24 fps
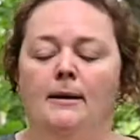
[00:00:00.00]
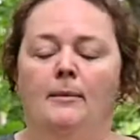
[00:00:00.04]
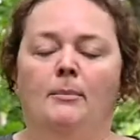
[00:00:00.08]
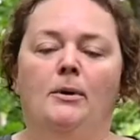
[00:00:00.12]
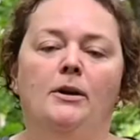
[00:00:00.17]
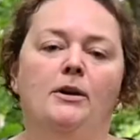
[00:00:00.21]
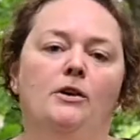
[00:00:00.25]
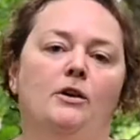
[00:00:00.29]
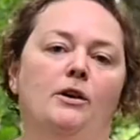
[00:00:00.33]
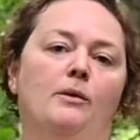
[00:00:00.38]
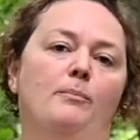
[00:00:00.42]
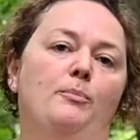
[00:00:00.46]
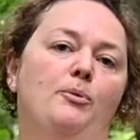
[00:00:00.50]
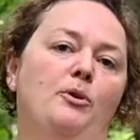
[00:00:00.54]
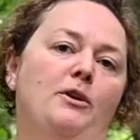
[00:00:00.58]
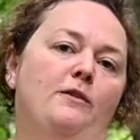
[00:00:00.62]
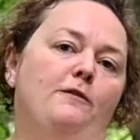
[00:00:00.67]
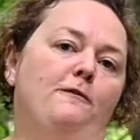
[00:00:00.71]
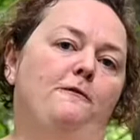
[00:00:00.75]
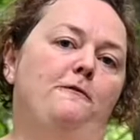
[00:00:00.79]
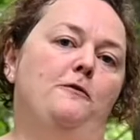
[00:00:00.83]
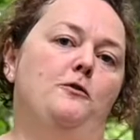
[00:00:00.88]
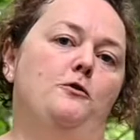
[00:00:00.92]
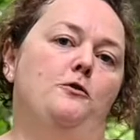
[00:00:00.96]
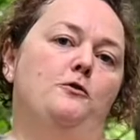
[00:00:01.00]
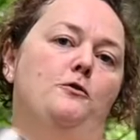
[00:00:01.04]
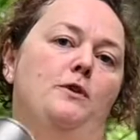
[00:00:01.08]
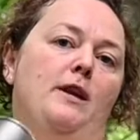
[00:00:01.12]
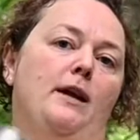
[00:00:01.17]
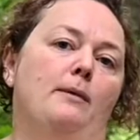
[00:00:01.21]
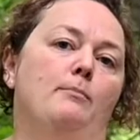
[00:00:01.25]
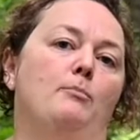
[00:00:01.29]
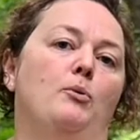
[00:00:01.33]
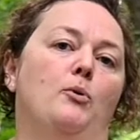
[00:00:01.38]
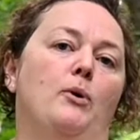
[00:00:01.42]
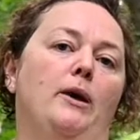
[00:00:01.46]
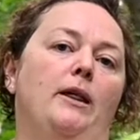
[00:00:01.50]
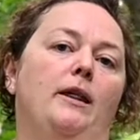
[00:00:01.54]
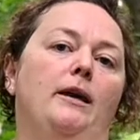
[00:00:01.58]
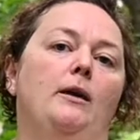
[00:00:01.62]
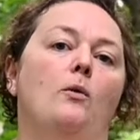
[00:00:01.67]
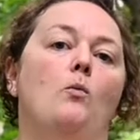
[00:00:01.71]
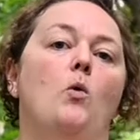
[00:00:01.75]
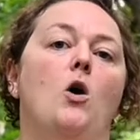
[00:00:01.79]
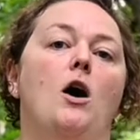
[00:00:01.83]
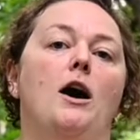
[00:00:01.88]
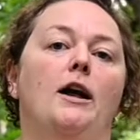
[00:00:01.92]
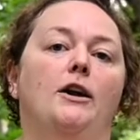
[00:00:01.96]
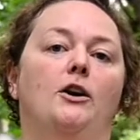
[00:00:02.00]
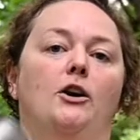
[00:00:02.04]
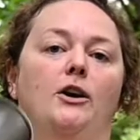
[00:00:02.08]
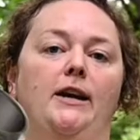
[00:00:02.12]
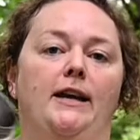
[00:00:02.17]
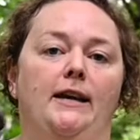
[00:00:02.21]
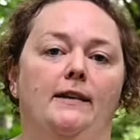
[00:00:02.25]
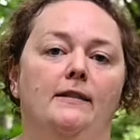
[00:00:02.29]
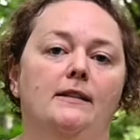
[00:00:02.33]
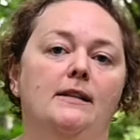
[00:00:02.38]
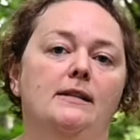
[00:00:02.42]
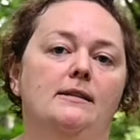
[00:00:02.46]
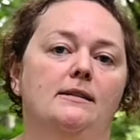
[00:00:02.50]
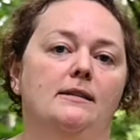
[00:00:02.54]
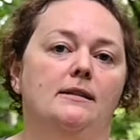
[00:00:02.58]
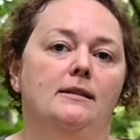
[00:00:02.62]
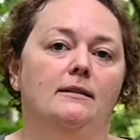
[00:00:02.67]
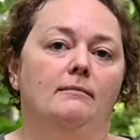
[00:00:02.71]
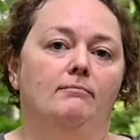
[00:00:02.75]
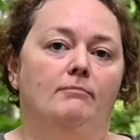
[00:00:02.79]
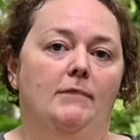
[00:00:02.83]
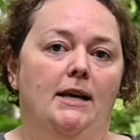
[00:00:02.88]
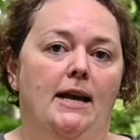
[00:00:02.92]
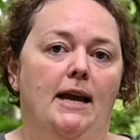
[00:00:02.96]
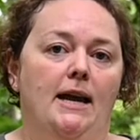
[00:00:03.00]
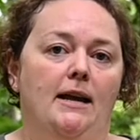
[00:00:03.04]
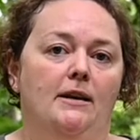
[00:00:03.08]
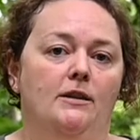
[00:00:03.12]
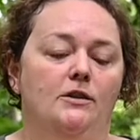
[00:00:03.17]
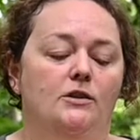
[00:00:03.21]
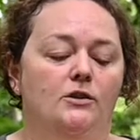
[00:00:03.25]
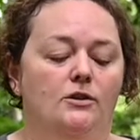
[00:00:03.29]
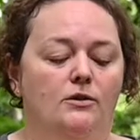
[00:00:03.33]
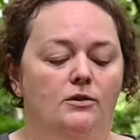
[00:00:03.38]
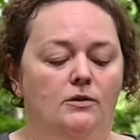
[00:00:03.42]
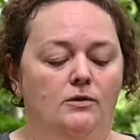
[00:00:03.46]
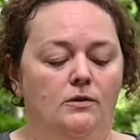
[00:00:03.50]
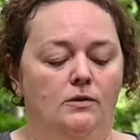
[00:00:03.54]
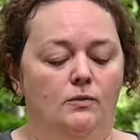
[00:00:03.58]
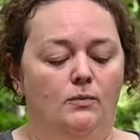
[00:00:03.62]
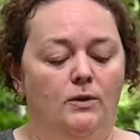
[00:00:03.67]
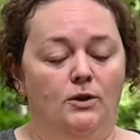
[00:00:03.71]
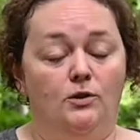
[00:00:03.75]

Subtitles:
But you can put food and boiling water in these canisters,